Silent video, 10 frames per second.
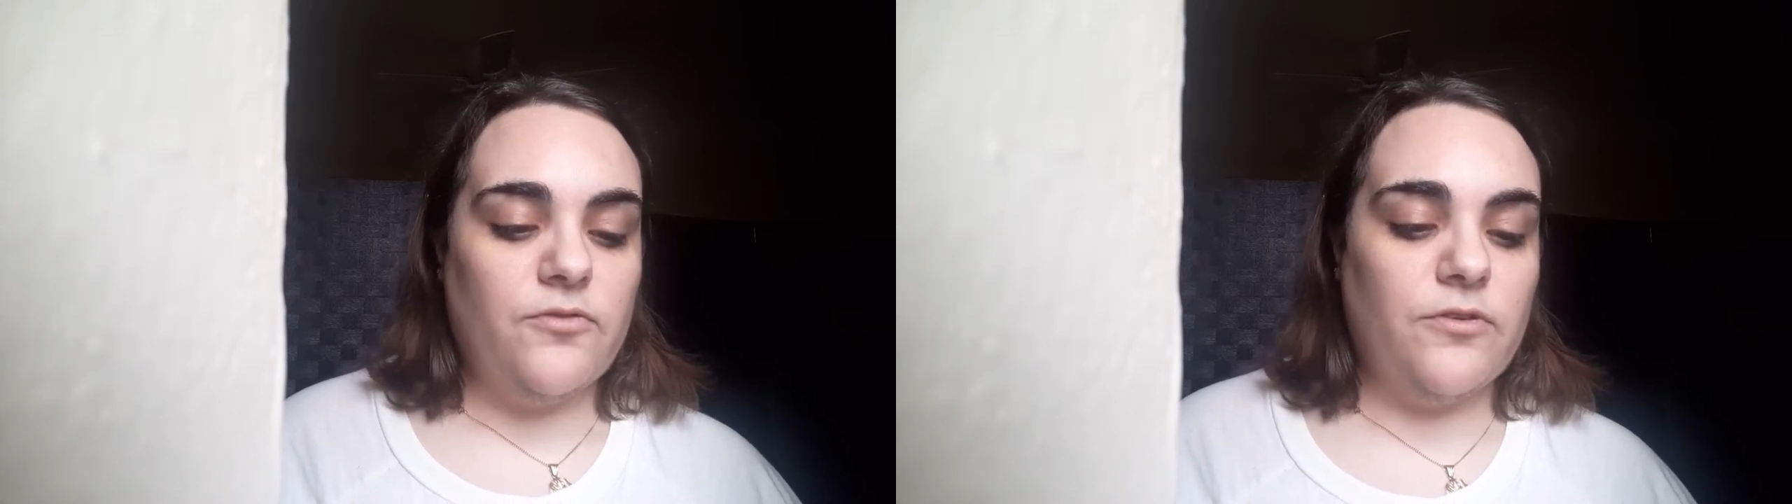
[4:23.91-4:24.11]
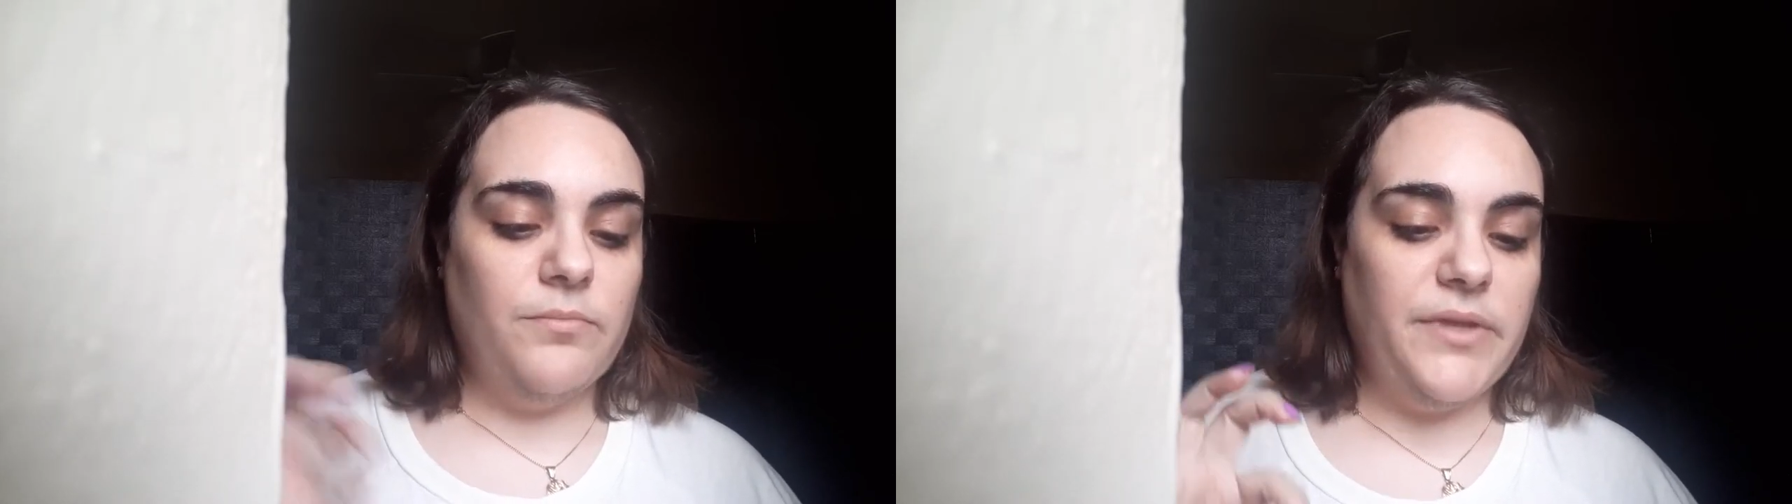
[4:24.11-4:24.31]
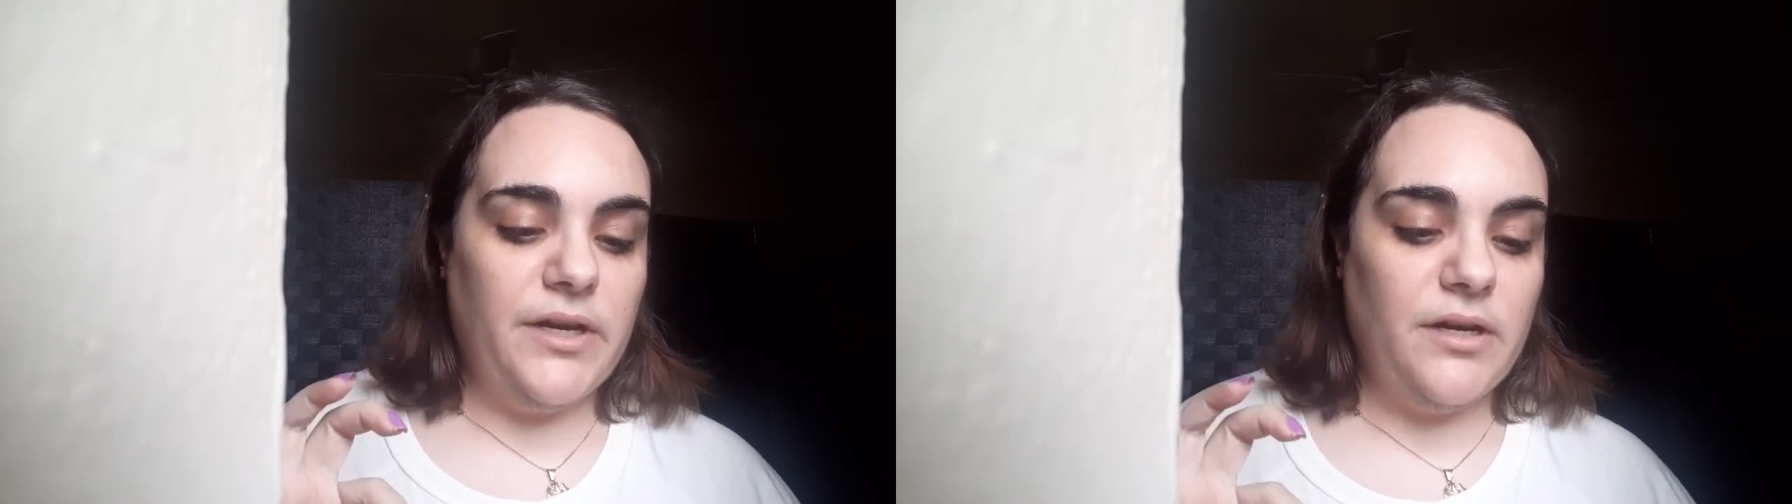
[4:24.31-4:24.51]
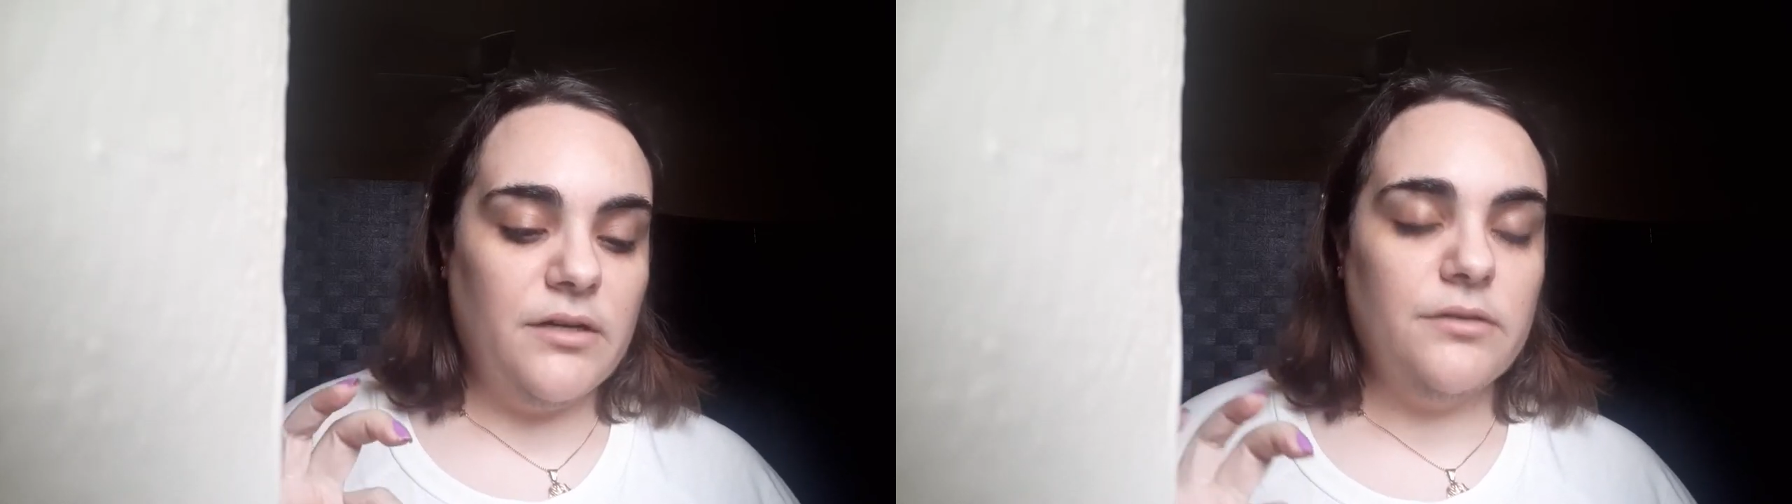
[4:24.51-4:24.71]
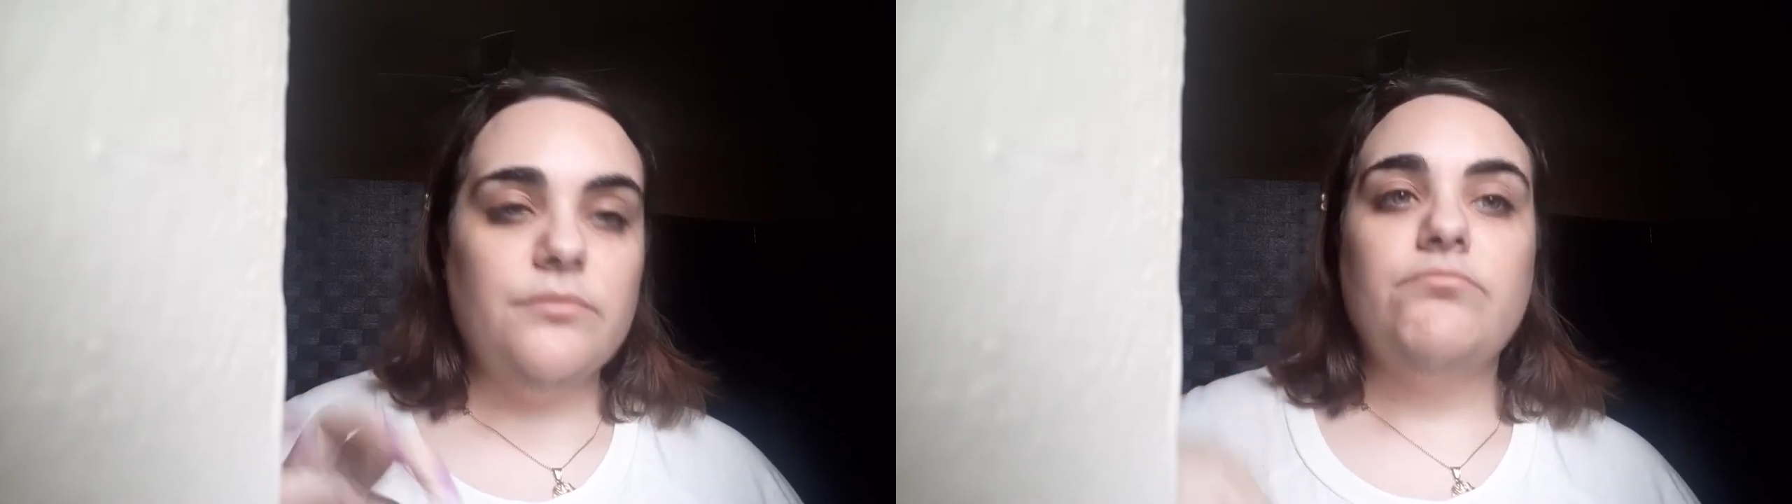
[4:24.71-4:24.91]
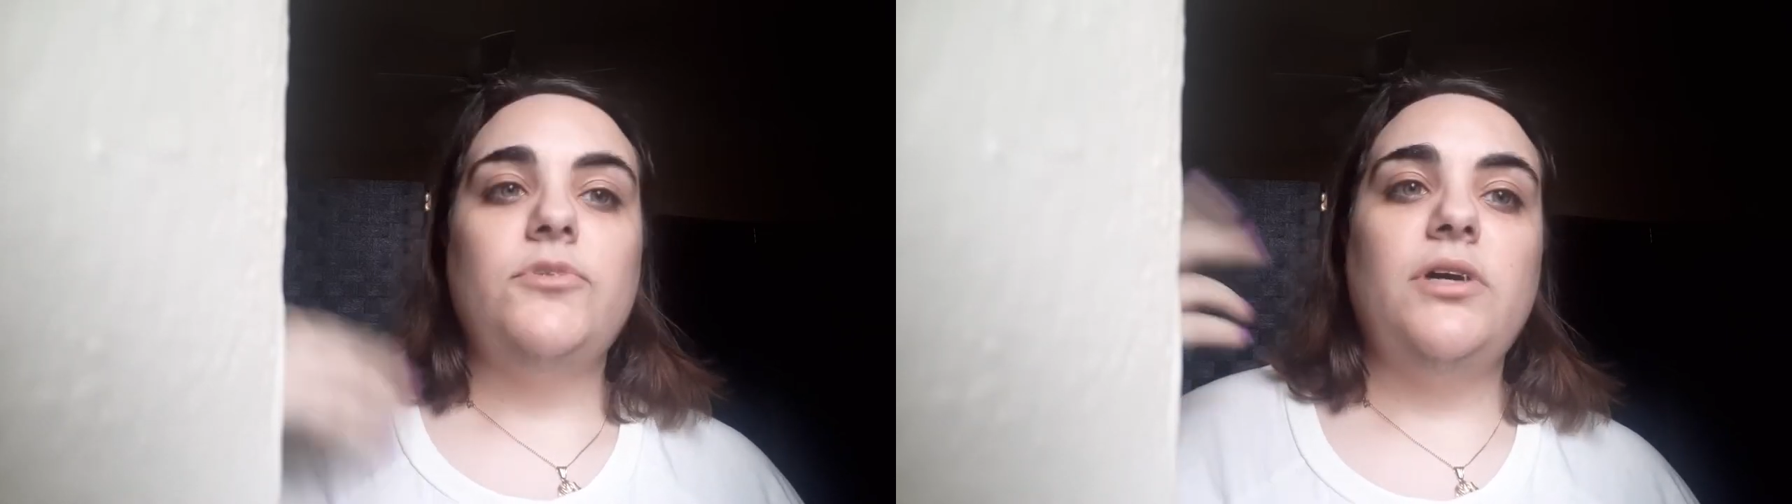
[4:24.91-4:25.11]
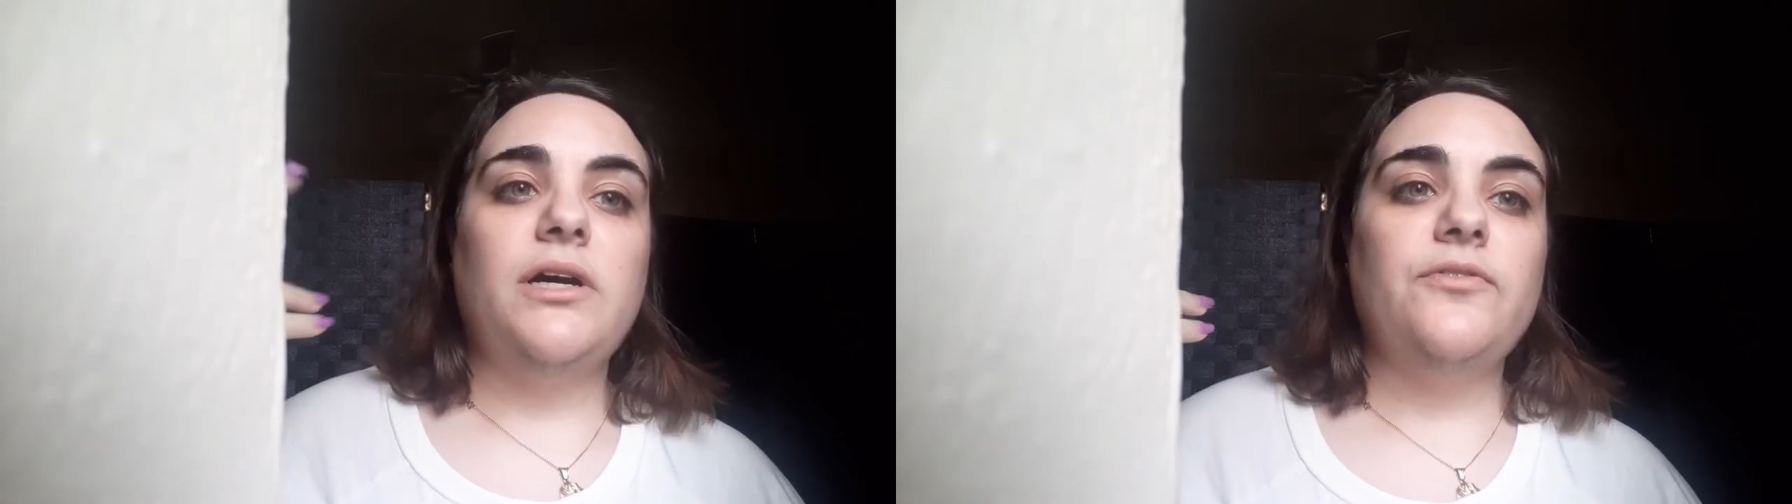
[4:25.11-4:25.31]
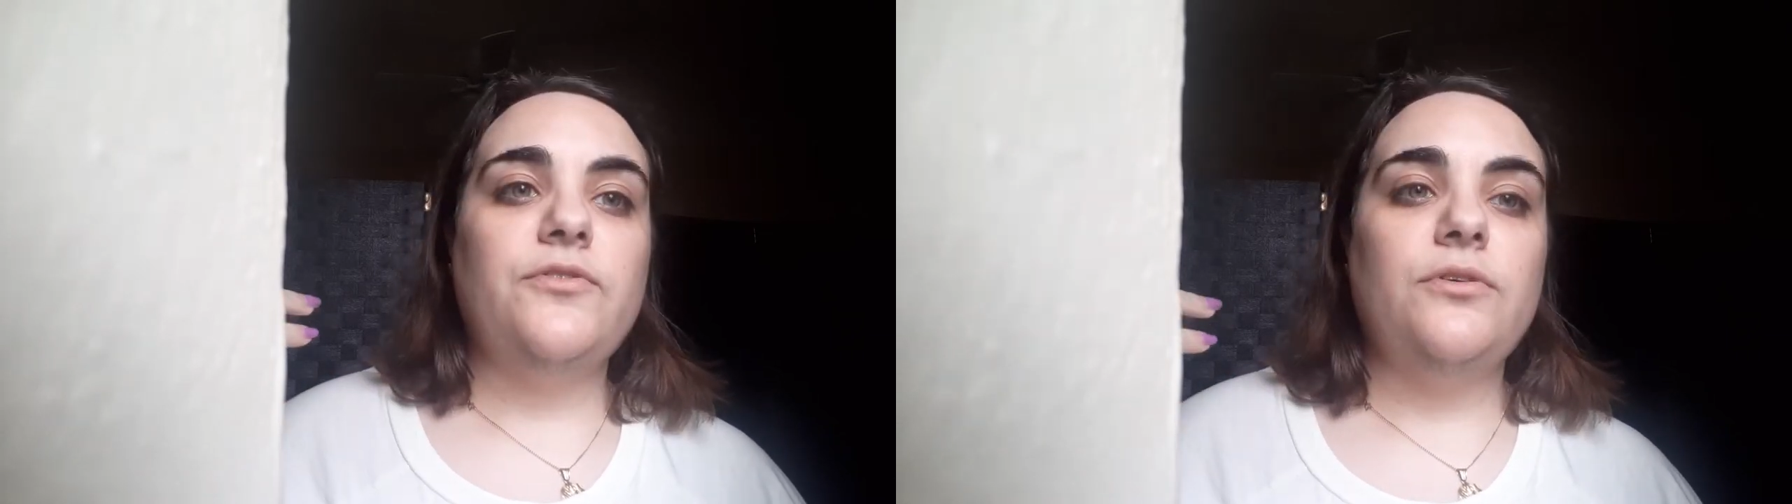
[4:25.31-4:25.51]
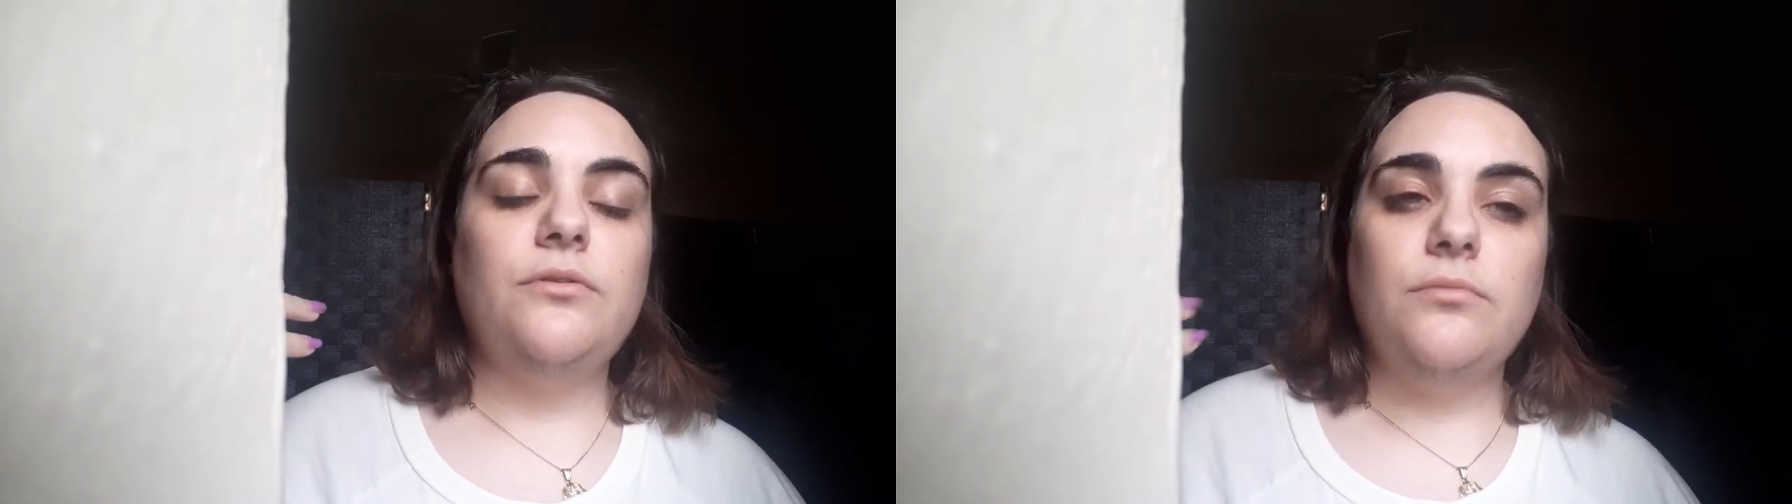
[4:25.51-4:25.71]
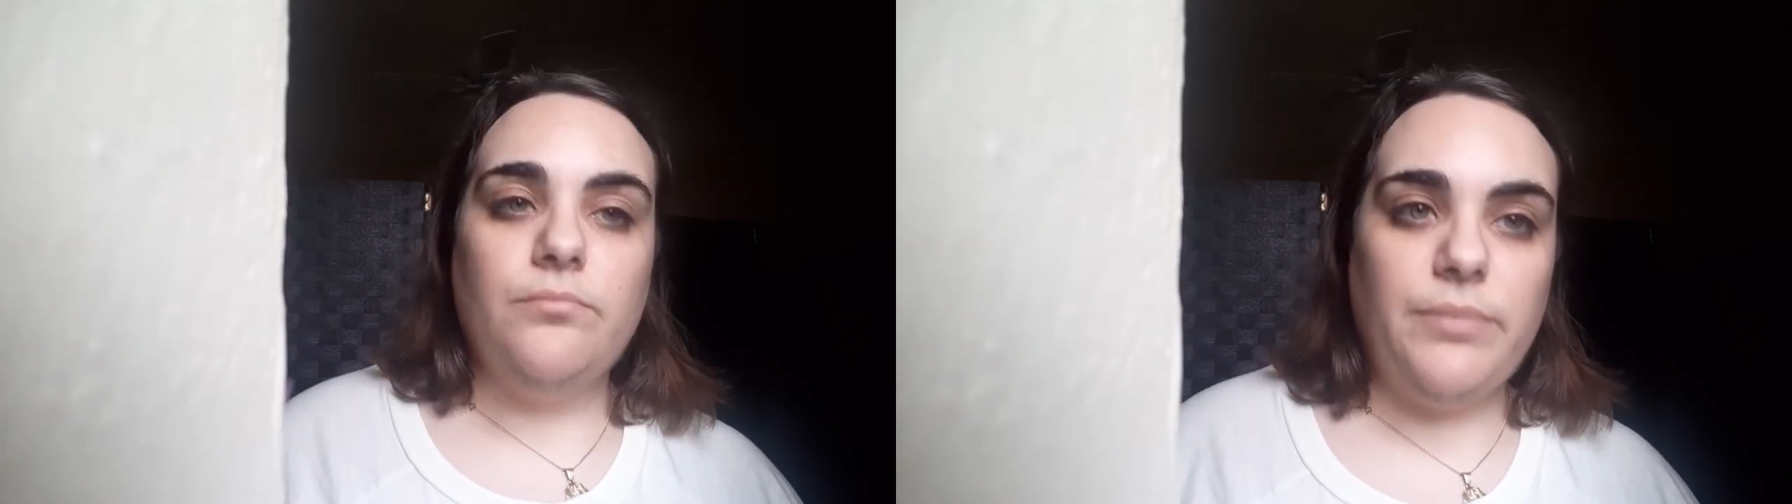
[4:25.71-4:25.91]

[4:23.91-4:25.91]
From there, you have to